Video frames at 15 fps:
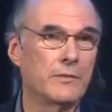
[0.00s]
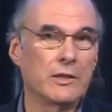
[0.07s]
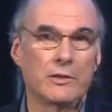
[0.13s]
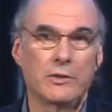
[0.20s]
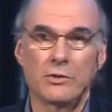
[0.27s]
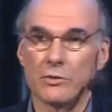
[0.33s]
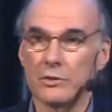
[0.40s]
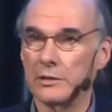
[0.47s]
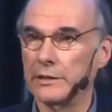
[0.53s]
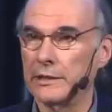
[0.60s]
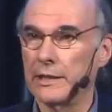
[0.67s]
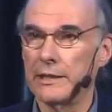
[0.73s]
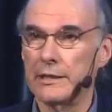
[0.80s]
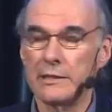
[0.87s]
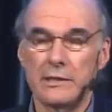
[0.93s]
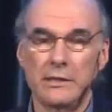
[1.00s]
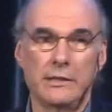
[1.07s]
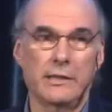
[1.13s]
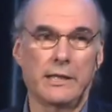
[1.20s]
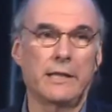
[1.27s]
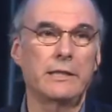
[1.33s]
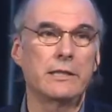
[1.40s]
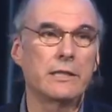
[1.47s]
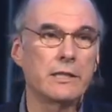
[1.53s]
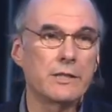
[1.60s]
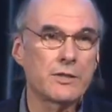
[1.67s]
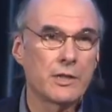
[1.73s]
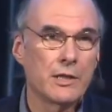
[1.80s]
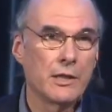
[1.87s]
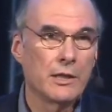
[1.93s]
in the early
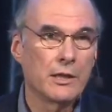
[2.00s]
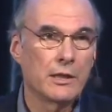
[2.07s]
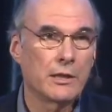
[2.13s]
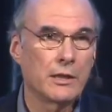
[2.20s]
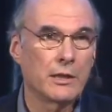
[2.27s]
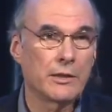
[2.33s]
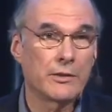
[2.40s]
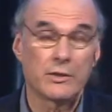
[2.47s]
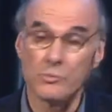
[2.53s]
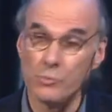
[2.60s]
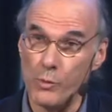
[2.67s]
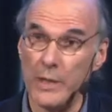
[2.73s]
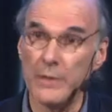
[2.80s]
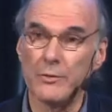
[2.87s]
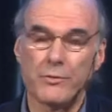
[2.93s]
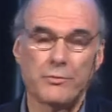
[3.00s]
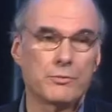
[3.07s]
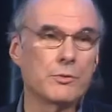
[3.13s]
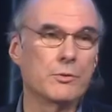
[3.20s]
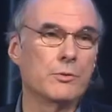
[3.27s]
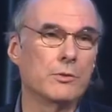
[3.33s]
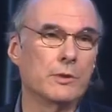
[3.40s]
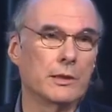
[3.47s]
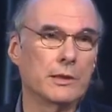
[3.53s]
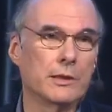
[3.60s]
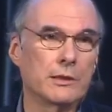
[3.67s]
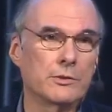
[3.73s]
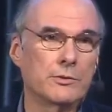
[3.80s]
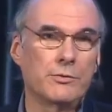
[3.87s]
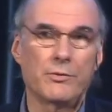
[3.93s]
1990s that went through
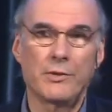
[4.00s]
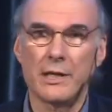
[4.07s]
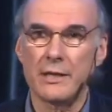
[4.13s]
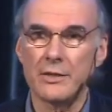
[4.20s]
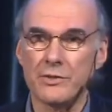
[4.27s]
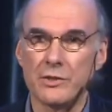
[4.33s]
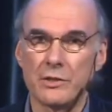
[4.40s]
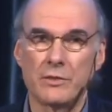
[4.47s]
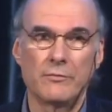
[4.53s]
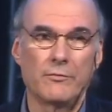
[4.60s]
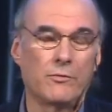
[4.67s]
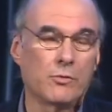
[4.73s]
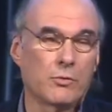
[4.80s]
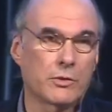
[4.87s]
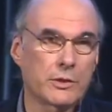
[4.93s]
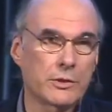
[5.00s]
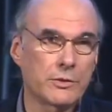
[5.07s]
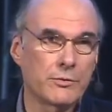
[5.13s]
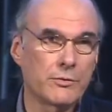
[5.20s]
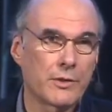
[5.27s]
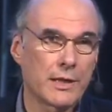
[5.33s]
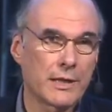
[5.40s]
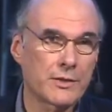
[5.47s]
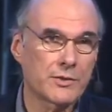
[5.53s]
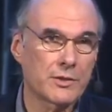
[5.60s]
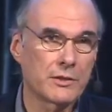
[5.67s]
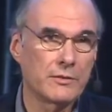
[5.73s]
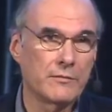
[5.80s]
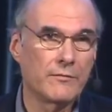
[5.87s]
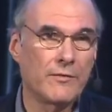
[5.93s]
2004,
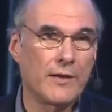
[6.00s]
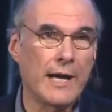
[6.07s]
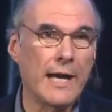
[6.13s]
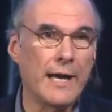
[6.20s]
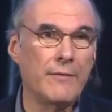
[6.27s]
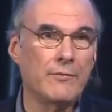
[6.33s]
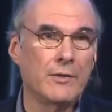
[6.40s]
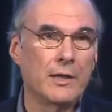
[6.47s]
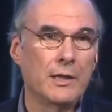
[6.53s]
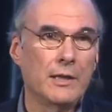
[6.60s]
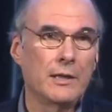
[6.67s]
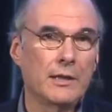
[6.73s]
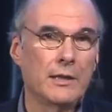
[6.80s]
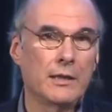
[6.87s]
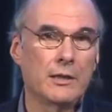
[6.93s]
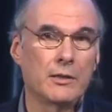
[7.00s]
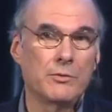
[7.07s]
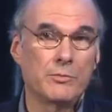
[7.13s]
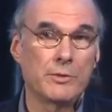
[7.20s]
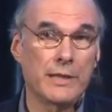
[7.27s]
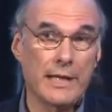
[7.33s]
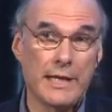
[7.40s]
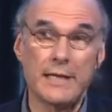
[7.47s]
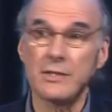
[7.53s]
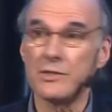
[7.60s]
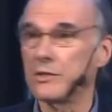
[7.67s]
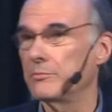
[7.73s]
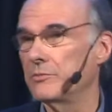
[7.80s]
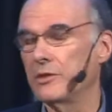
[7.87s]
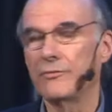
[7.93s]
2005. We had
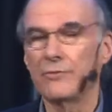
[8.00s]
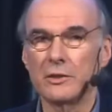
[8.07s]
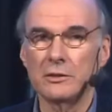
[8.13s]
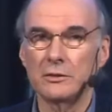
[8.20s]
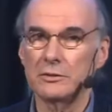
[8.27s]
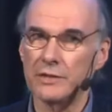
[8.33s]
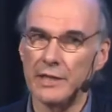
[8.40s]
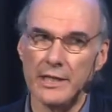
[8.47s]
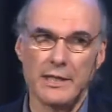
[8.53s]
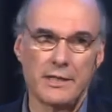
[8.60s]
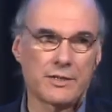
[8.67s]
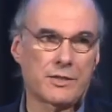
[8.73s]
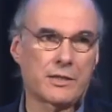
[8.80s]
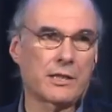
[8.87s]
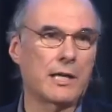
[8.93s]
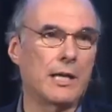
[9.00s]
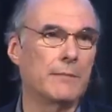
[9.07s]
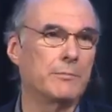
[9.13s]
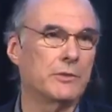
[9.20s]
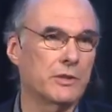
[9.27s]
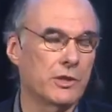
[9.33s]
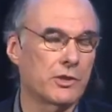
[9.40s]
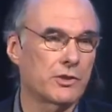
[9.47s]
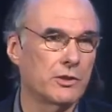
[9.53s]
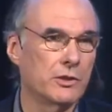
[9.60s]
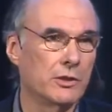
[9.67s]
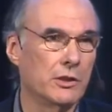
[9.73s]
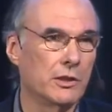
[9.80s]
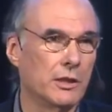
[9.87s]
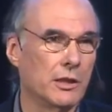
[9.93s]
some difficult days. The
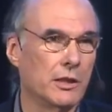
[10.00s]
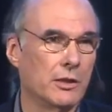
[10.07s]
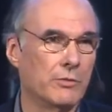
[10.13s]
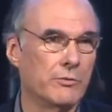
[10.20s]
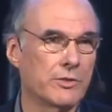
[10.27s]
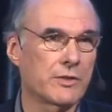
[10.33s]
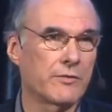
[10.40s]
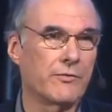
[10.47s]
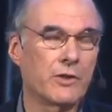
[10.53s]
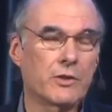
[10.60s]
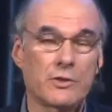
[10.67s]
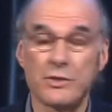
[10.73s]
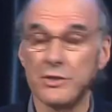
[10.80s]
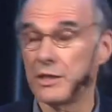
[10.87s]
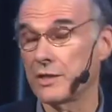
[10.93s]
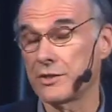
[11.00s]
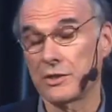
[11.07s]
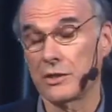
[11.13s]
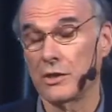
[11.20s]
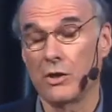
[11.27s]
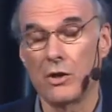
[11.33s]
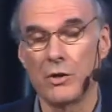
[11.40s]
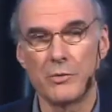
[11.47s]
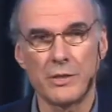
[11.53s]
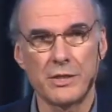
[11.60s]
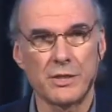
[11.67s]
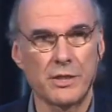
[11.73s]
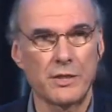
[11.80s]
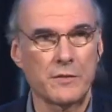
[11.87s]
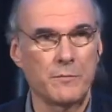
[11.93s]
competition was fierce, as it
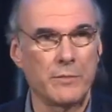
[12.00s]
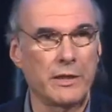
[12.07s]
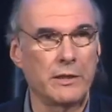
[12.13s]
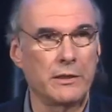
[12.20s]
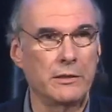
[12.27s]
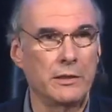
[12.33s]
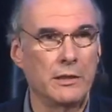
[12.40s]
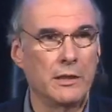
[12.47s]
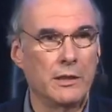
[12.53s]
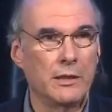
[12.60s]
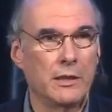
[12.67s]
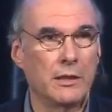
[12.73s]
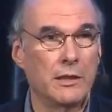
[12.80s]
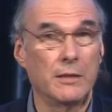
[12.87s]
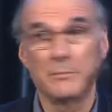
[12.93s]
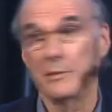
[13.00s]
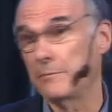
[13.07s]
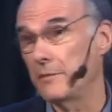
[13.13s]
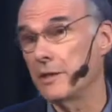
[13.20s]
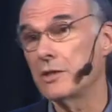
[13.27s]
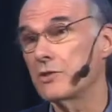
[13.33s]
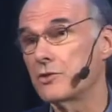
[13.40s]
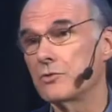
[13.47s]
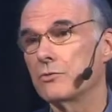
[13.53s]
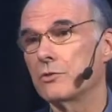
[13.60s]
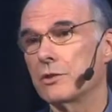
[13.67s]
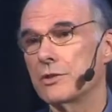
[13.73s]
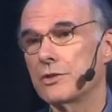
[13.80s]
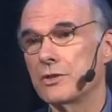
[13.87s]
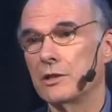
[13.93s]
always has been, but many
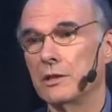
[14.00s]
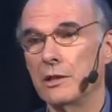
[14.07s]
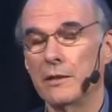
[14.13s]
stores